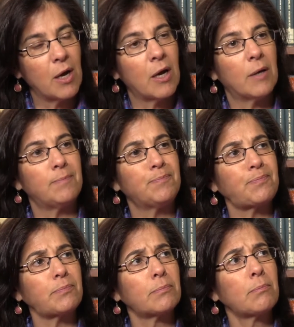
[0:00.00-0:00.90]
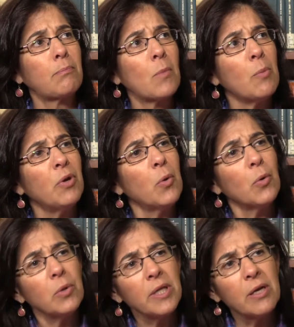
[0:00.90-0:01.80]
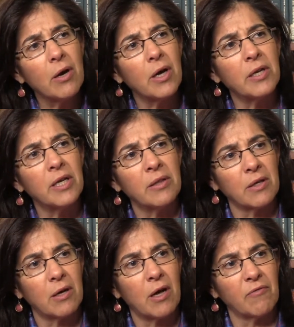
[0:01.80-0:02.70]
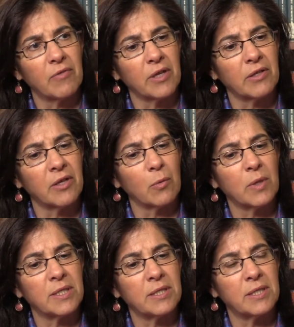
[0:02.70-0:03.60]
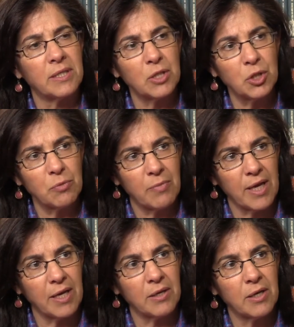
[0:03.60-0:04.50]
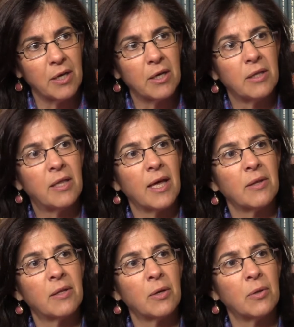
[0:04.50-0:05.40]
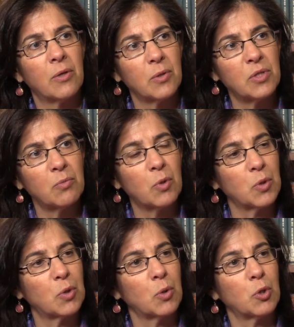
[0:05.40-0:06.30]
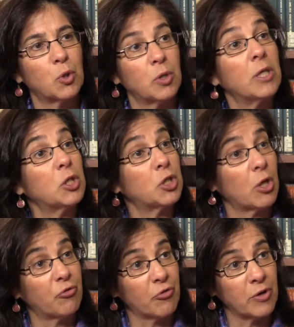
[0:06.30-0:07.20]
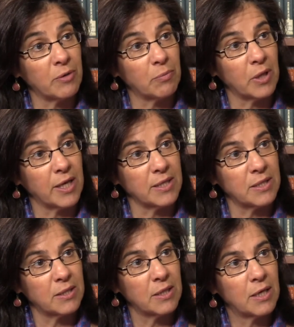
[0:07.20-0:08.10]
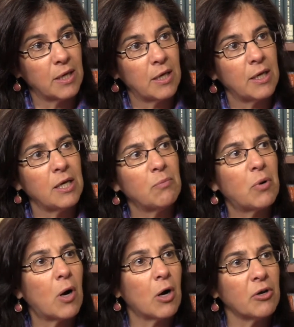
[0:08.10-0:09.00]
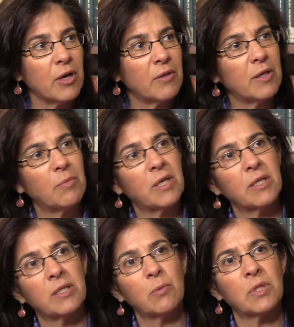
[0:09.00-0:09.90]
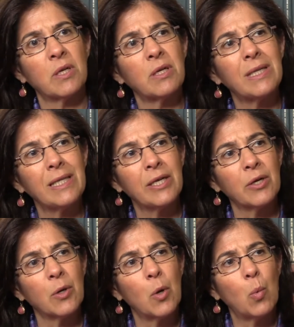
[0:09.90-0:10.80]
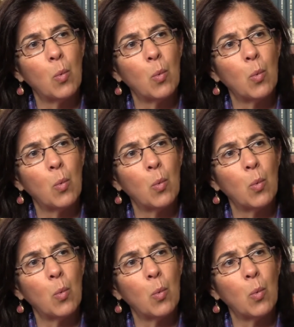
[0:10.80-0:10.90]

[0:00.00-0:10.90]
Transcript: Um, but early on in the conflict, there was a decision made that the, those in Mosul should shelter in place. -hmm in part, I think, because it was unclear.